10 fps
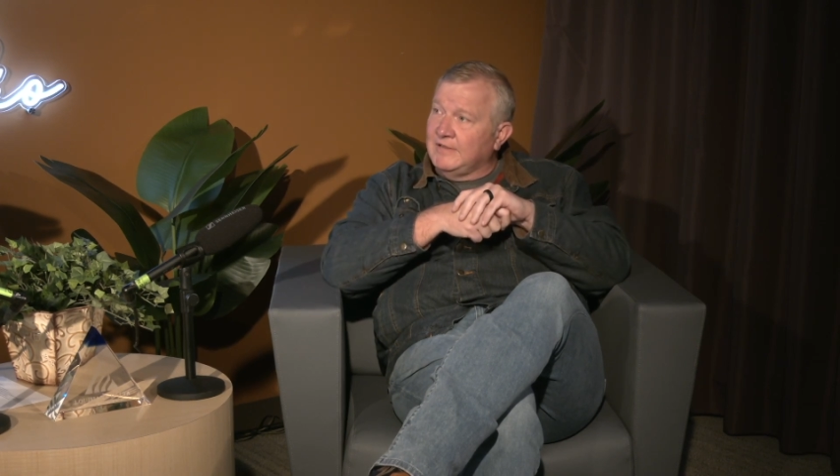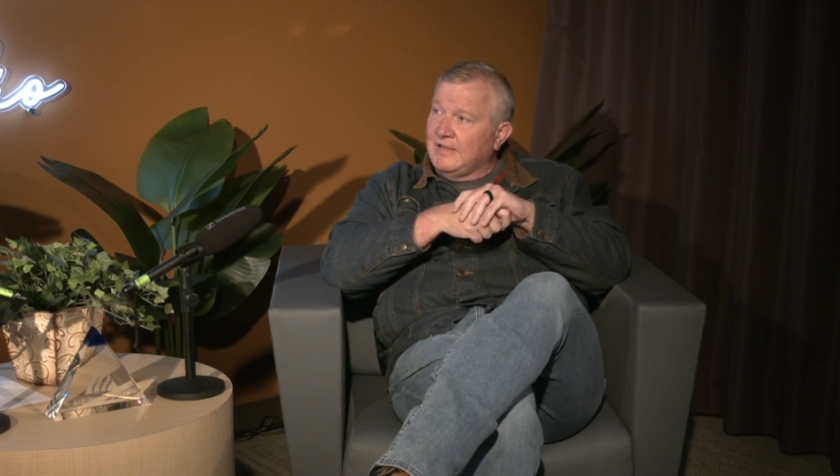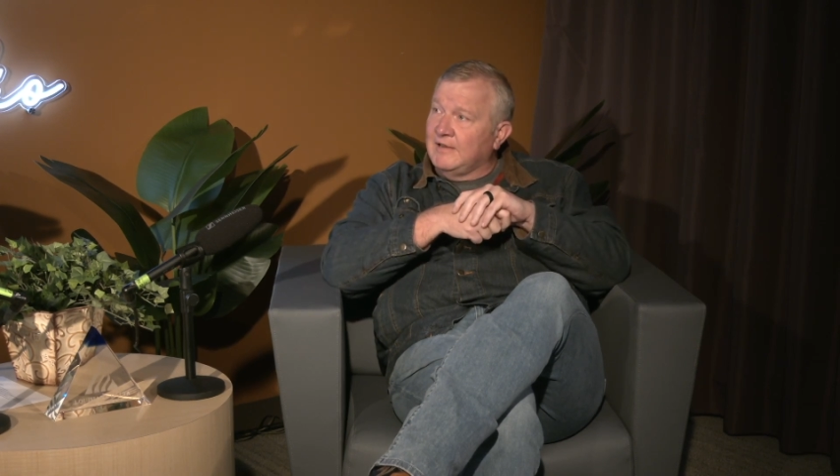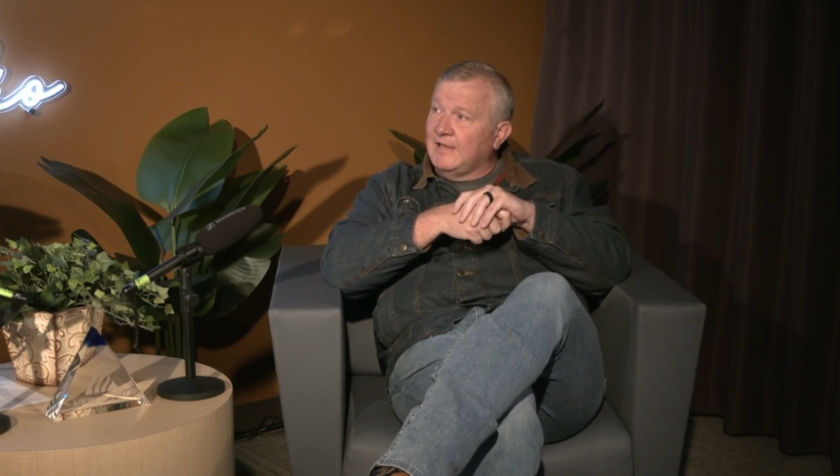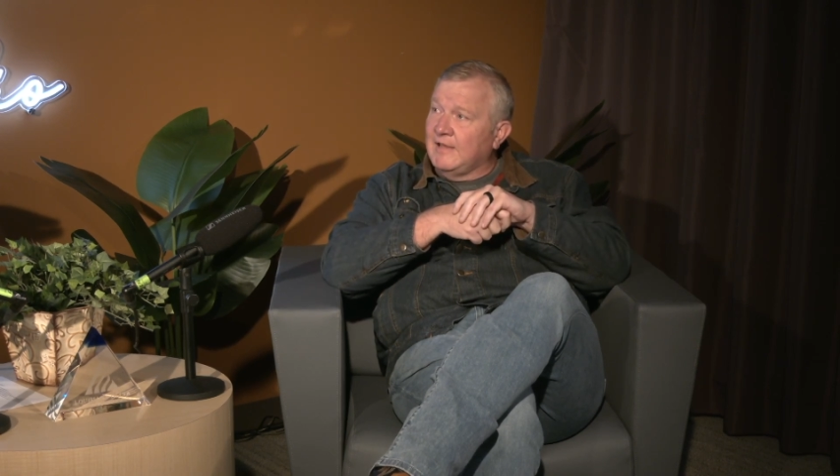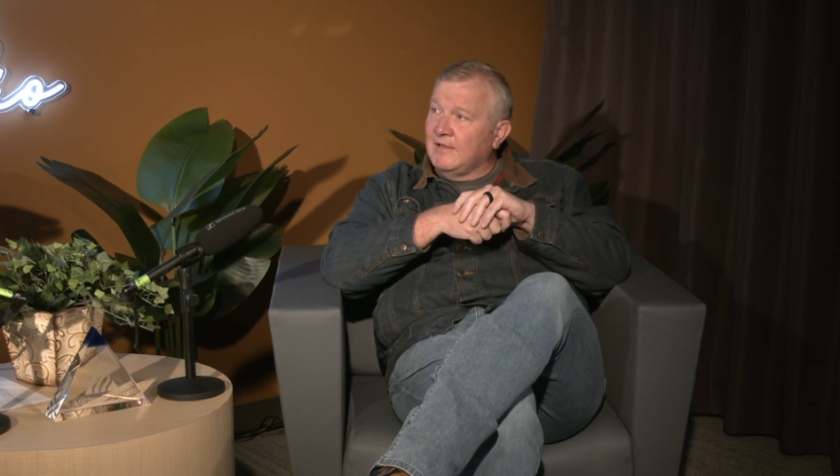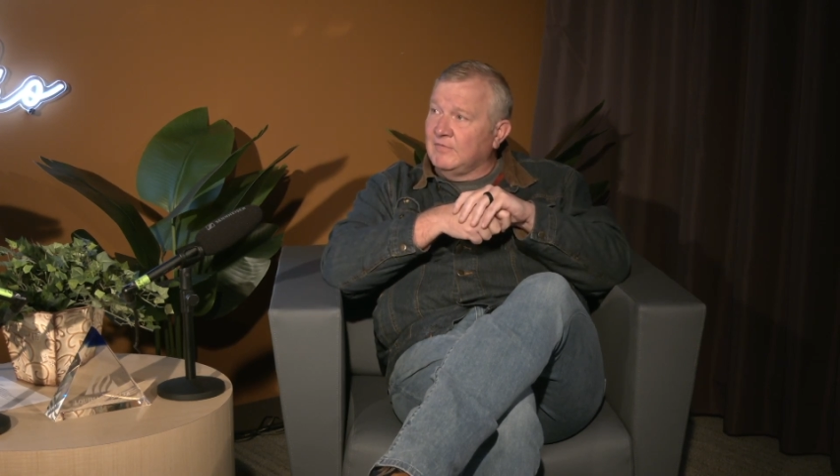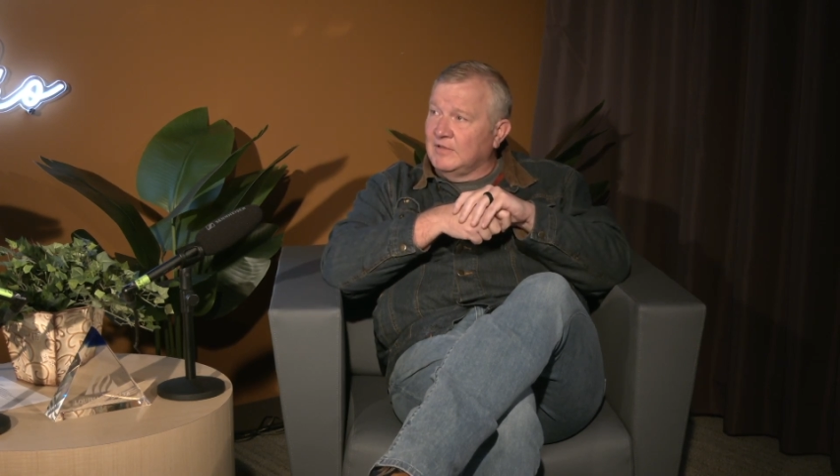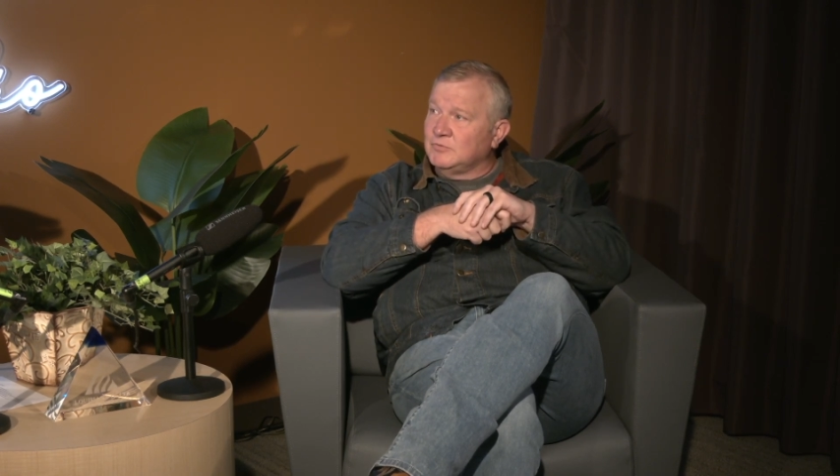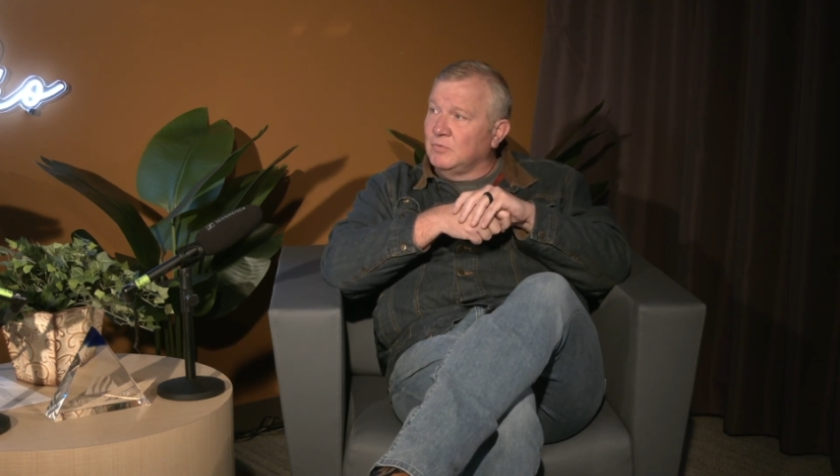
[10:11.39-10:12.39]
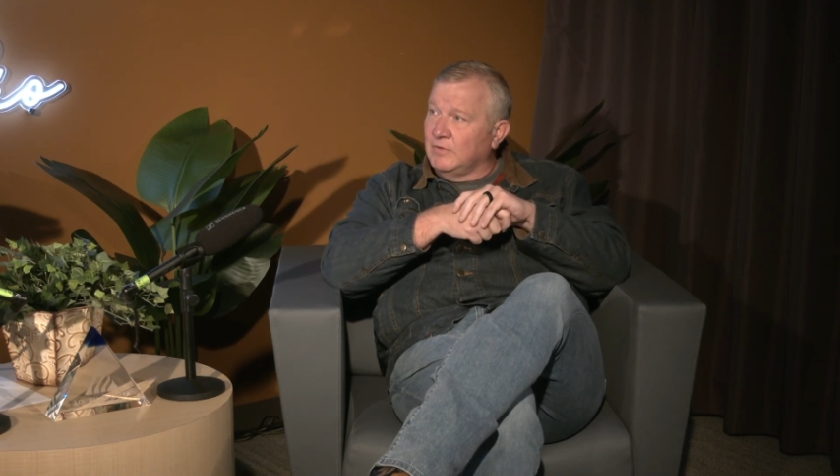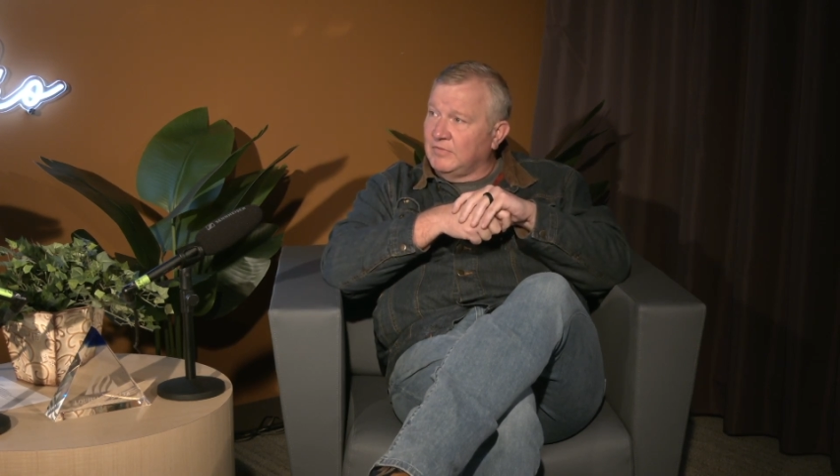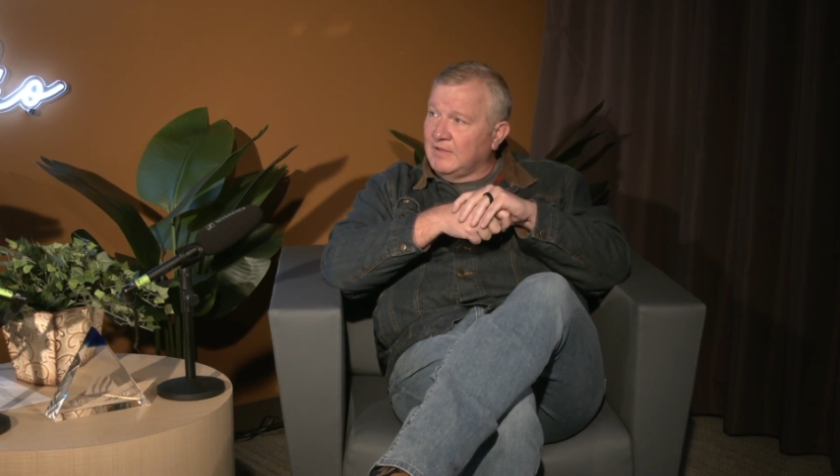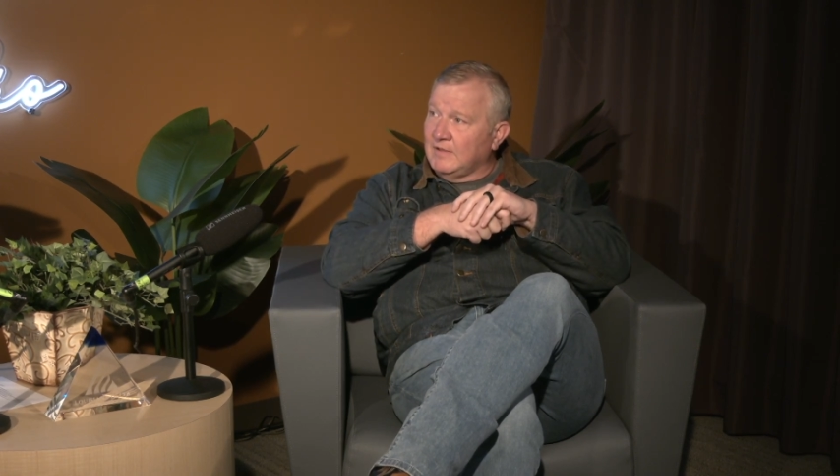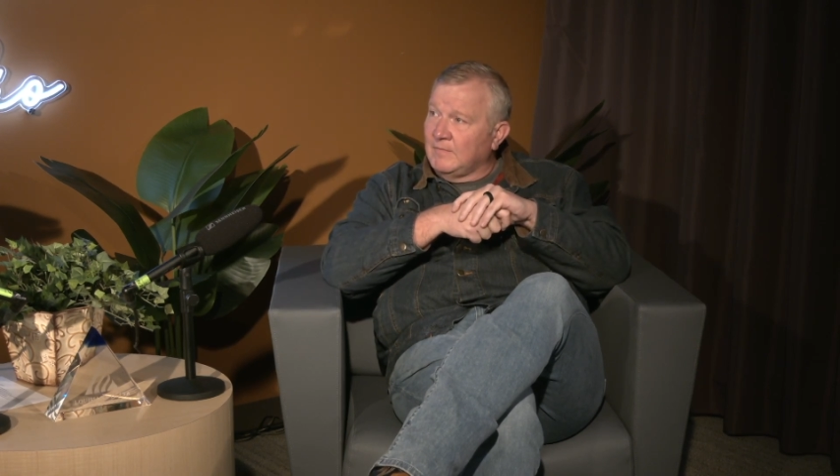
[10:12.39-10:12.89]
DNA and that sort of
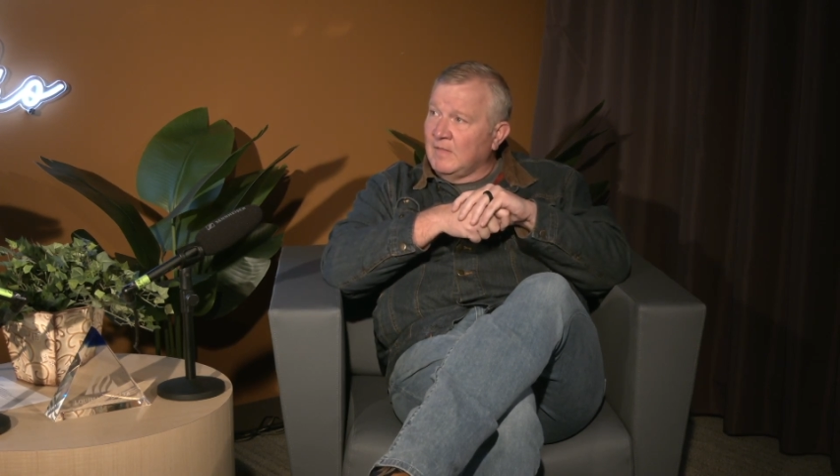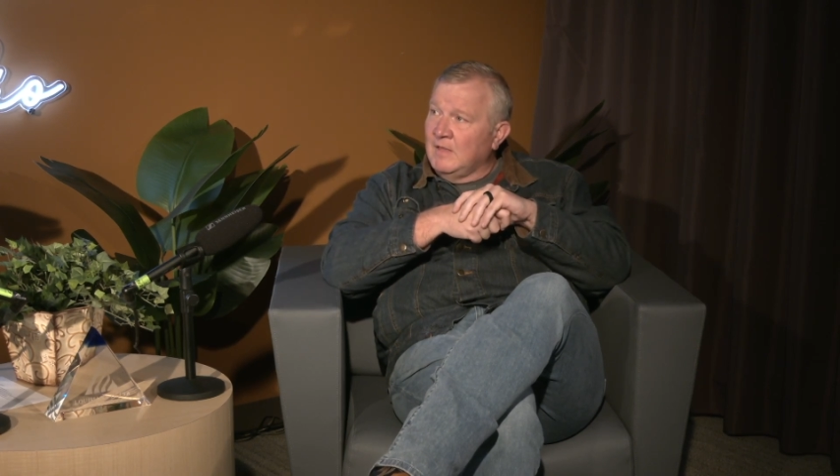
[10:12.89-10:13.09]
thing.